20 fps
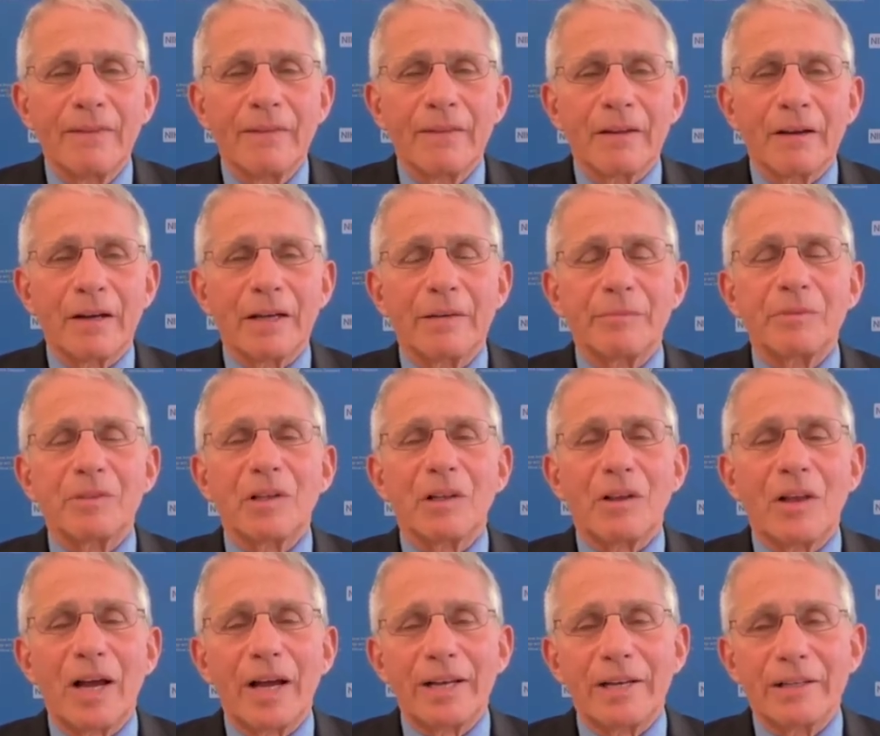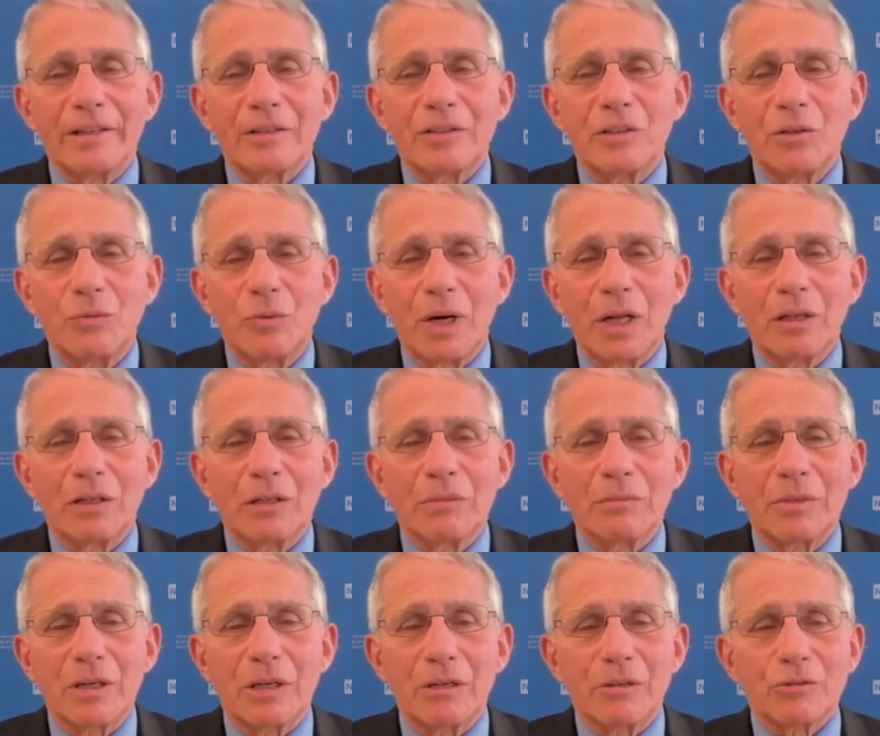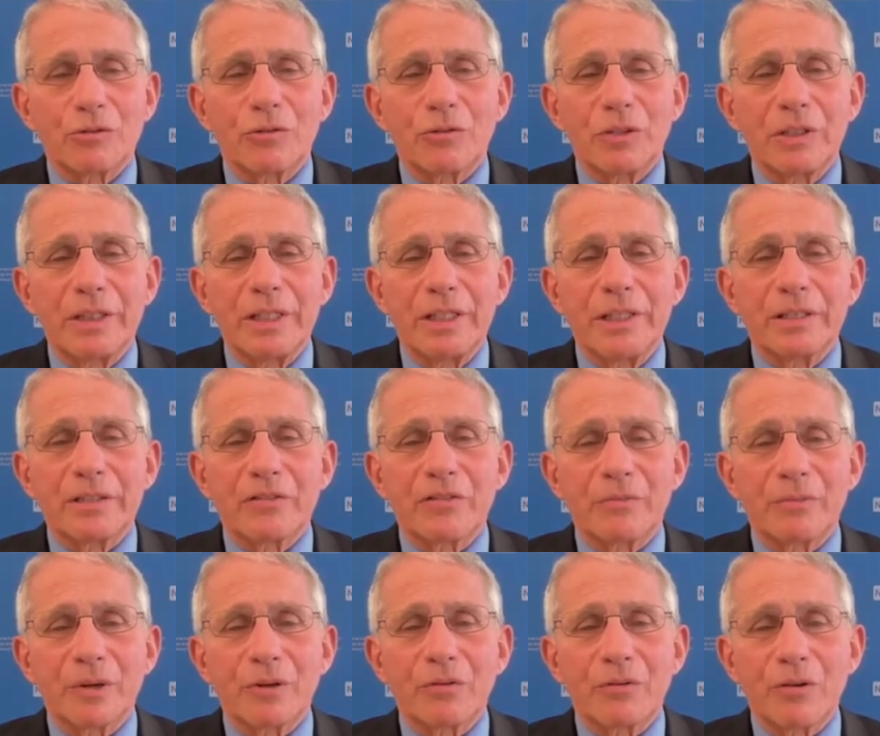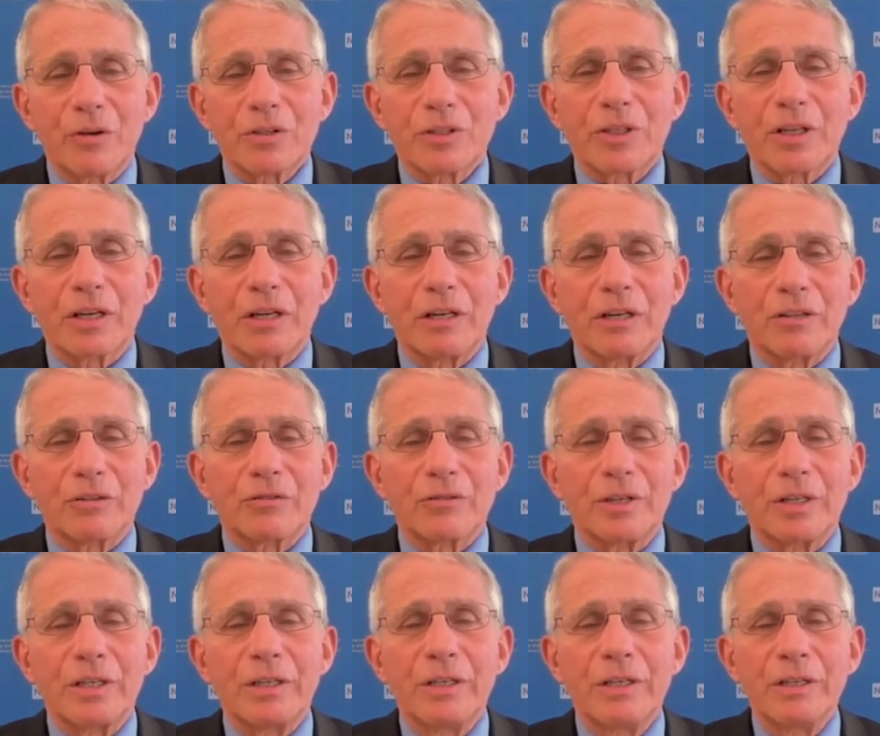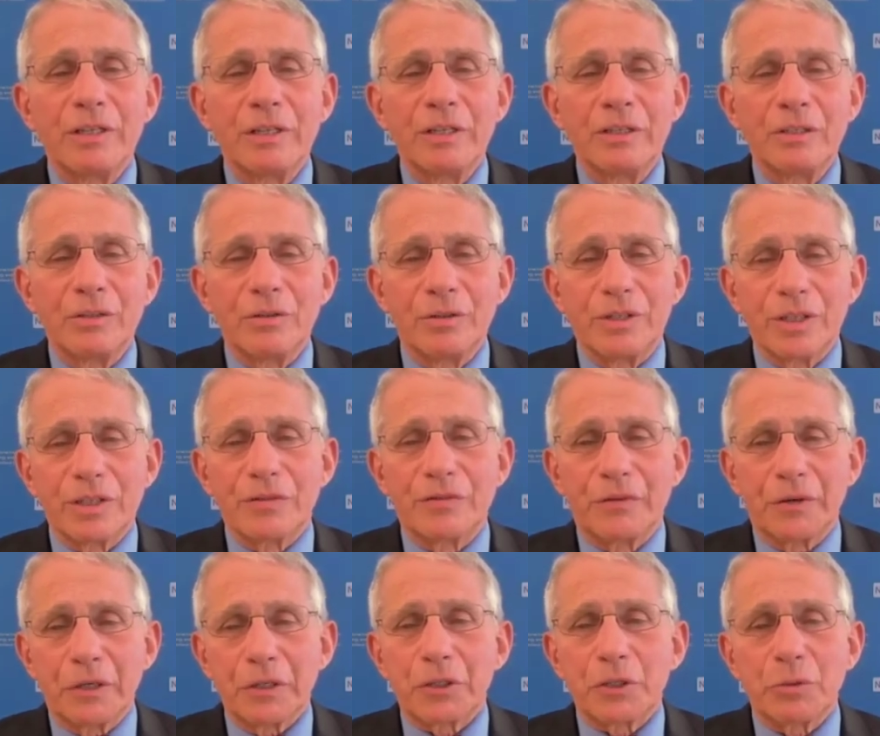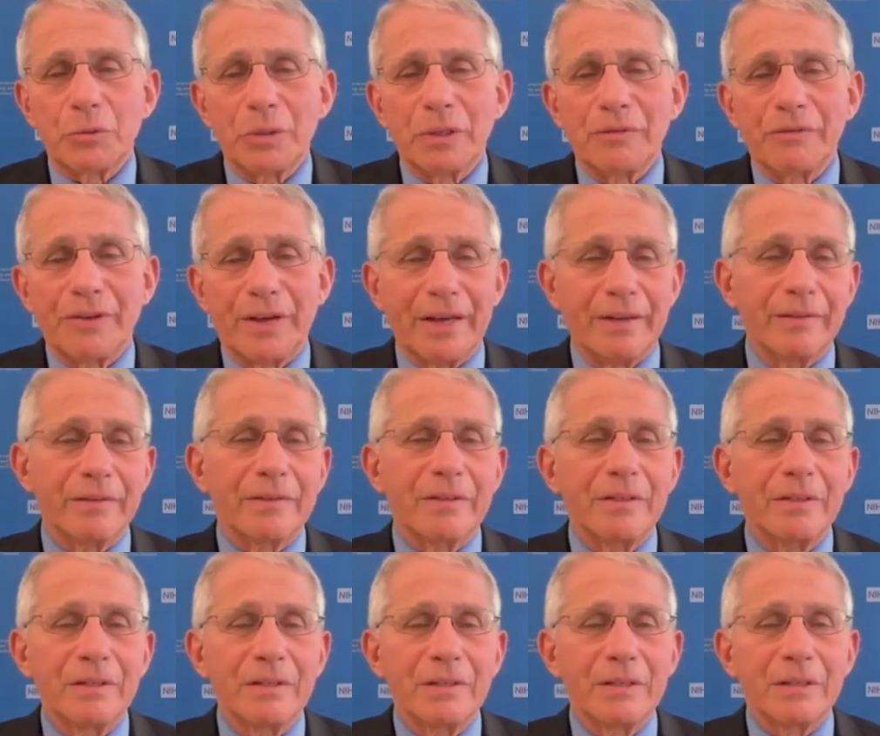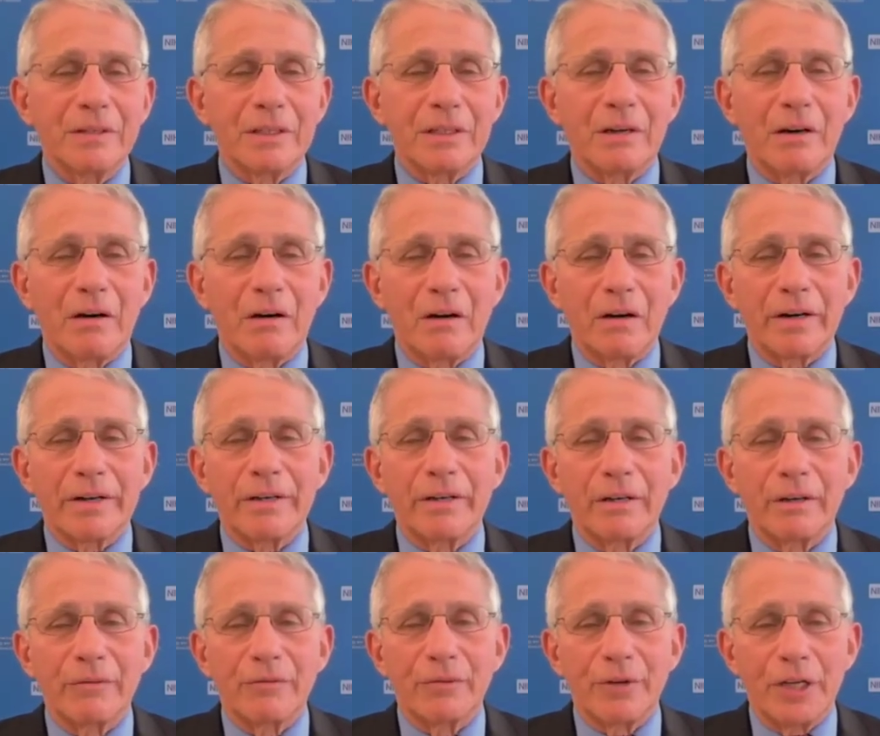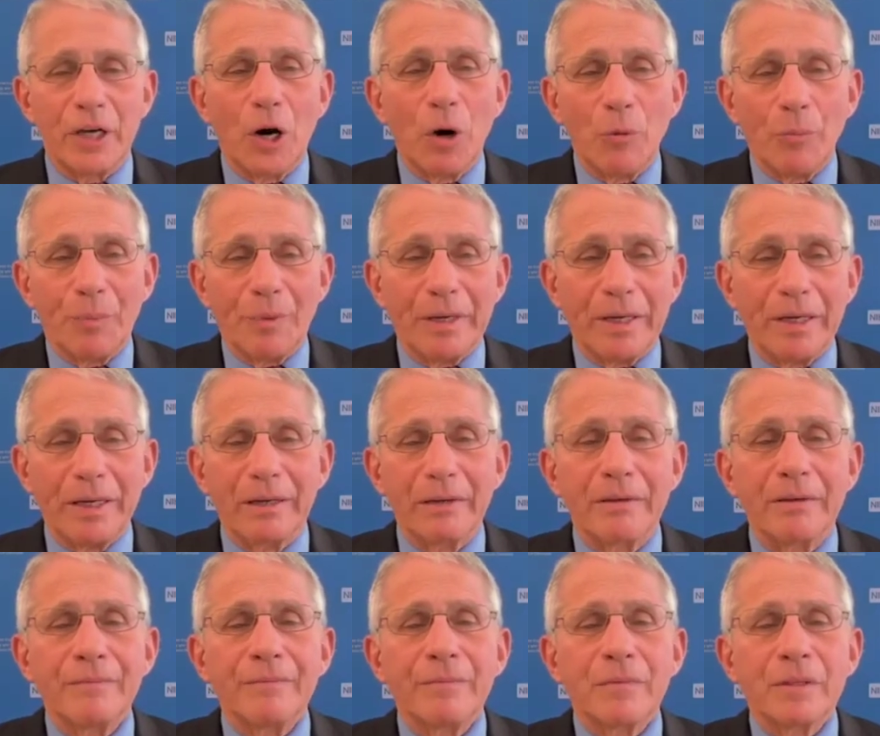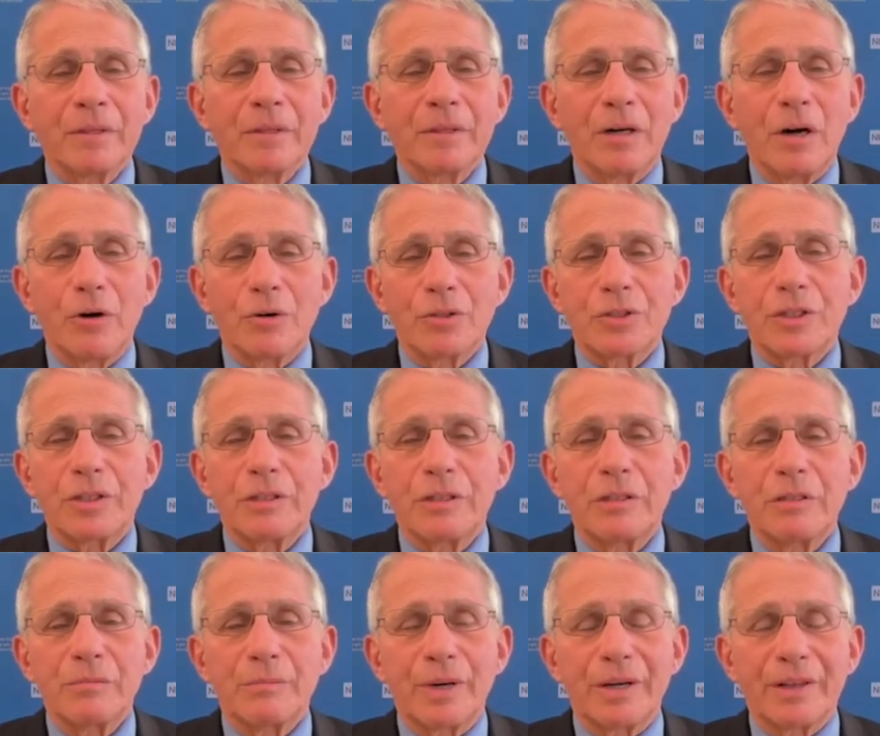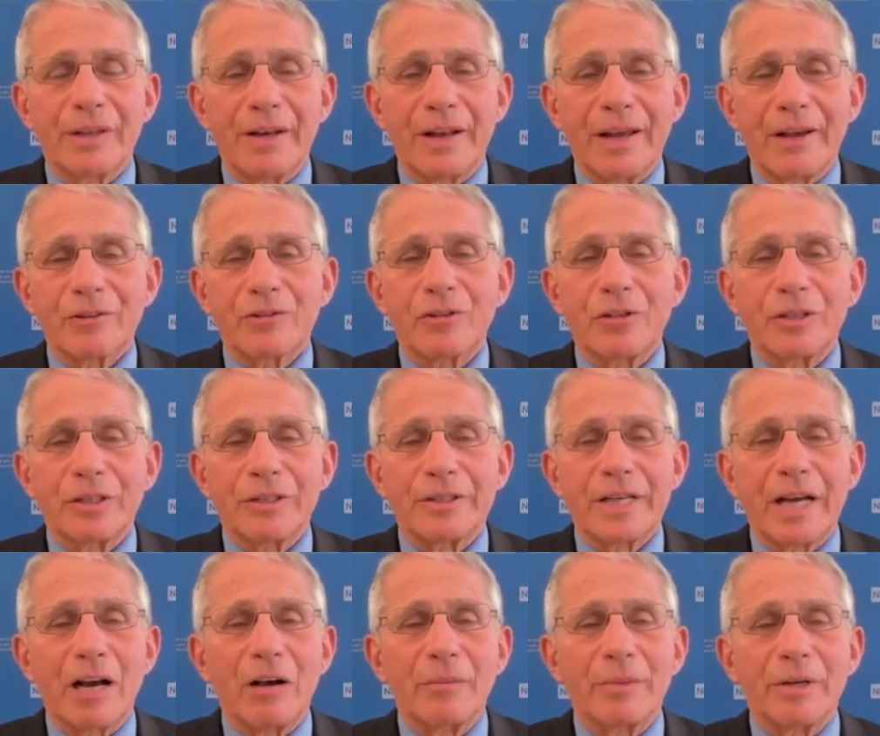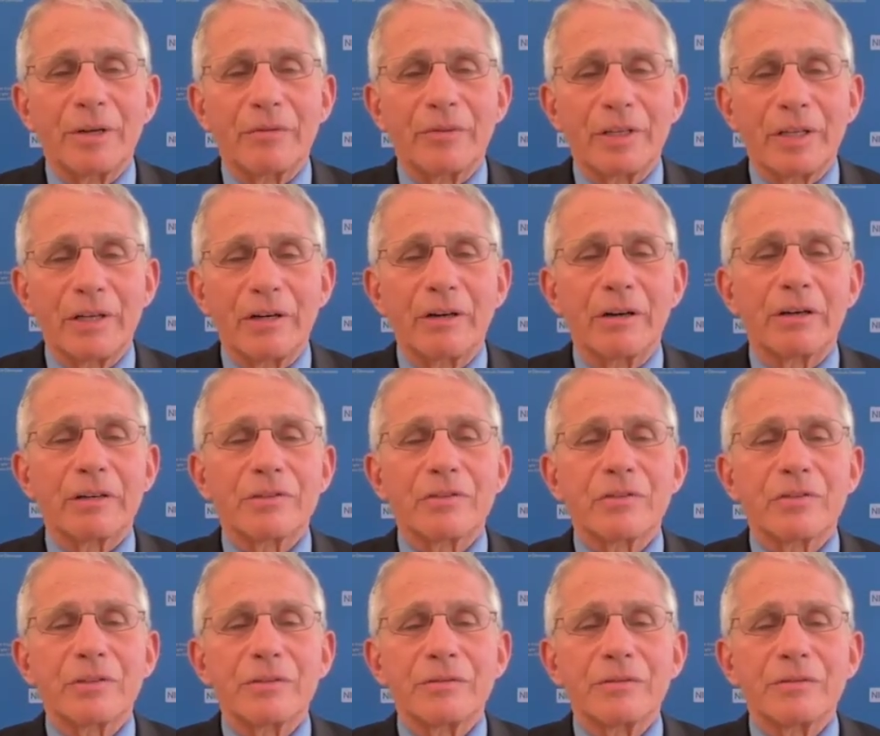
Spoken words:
I am delighted to welcome cultural leaders from across the country to this virtual event, The Art of Reopening, hosted by the National Endowment of the Arts.